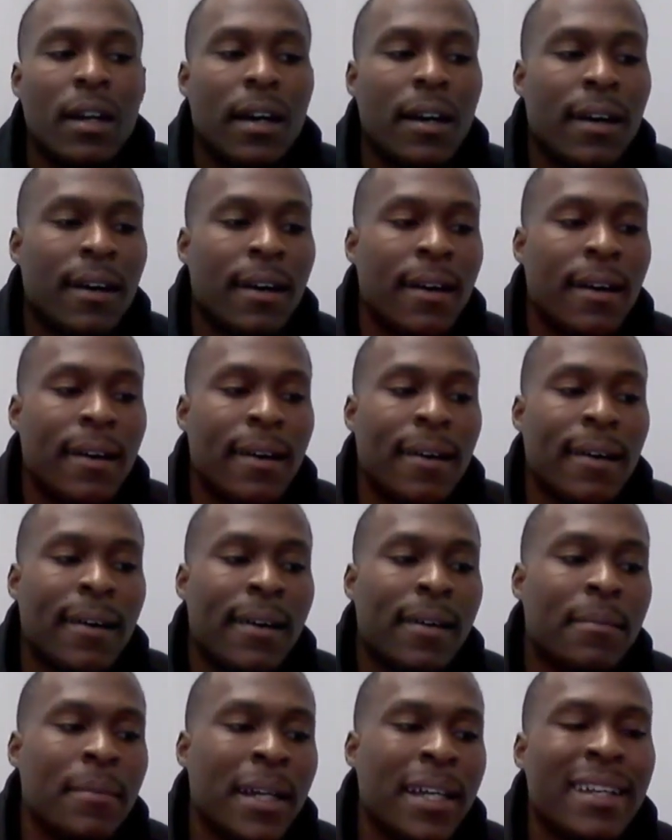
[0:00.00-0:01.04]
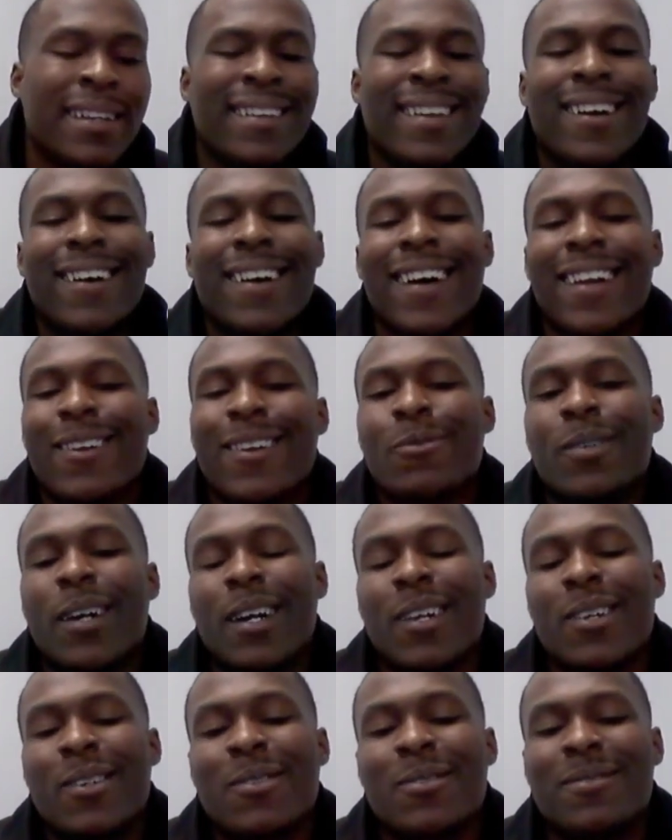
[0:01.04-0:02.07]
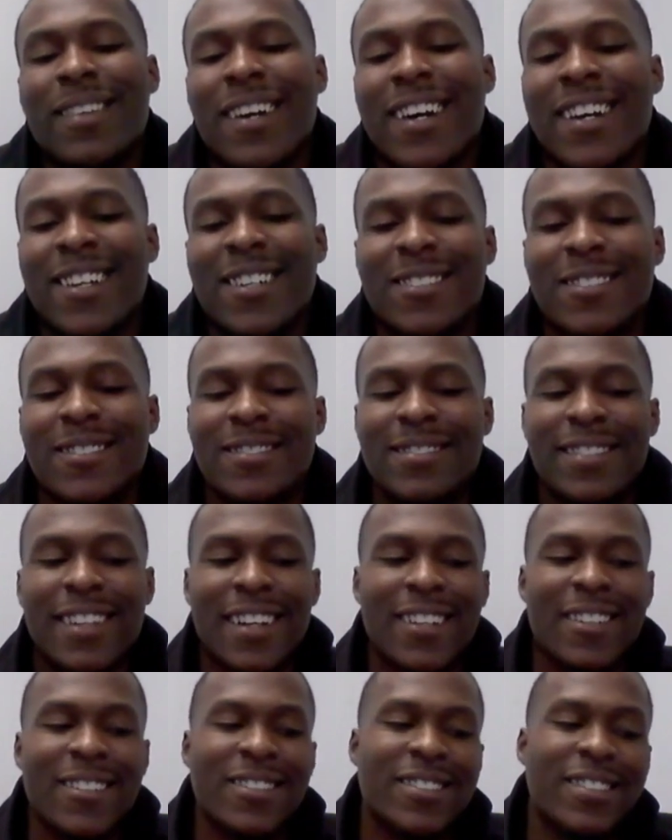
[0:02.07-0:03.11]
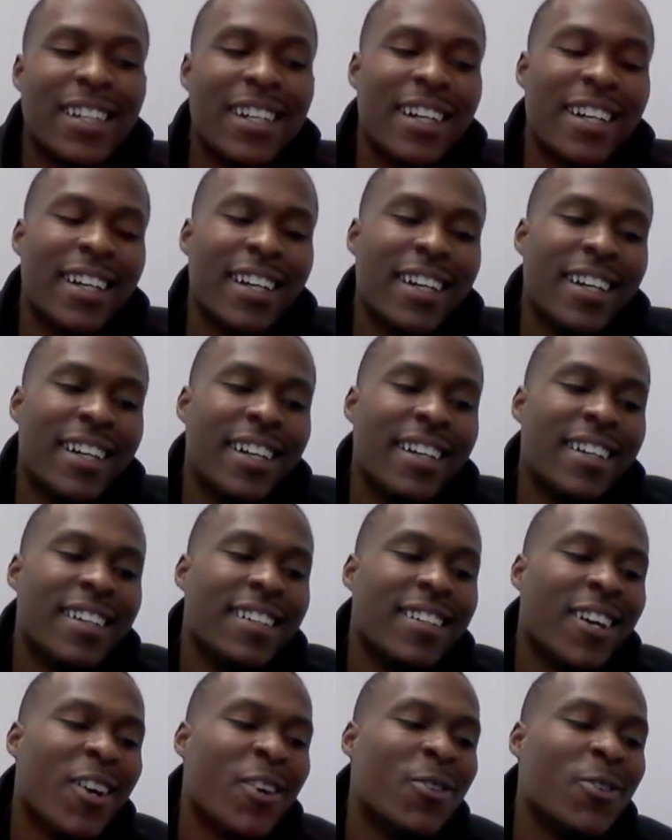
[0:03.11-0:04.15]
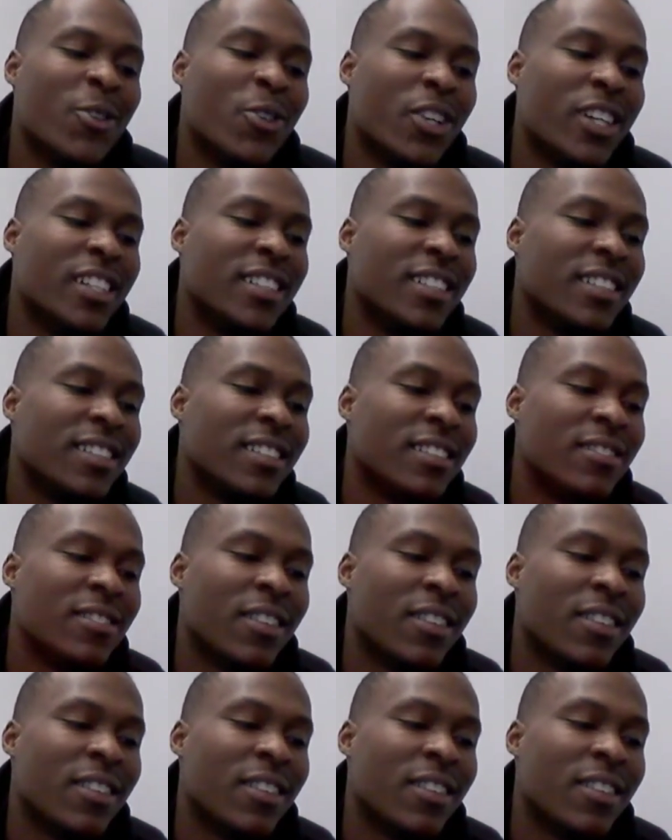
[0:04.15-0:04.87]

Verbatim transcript: uh, and then I, I, don't, I don't, I don't, I don't uh, hold grudges.